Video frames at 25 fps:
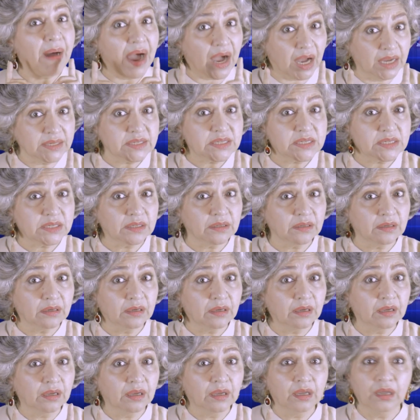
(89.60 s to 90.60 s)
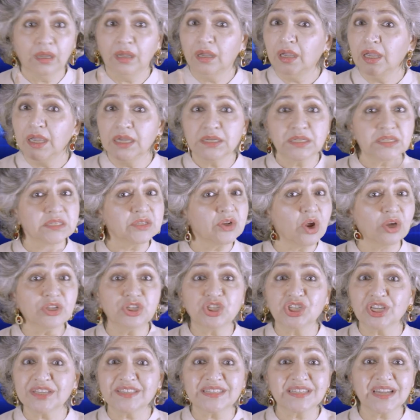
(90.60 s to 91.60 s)
but it is
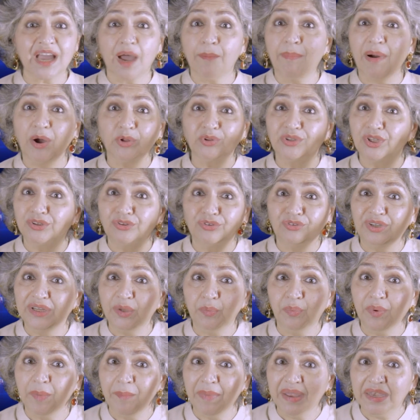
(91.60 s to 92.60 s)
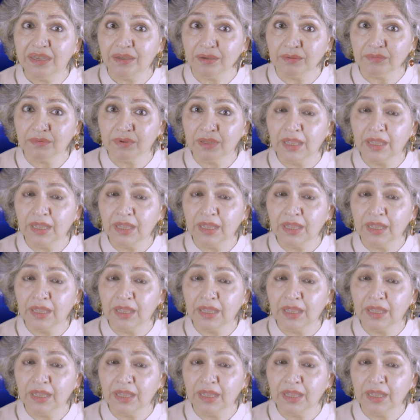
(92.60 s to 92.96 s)
not just about the three women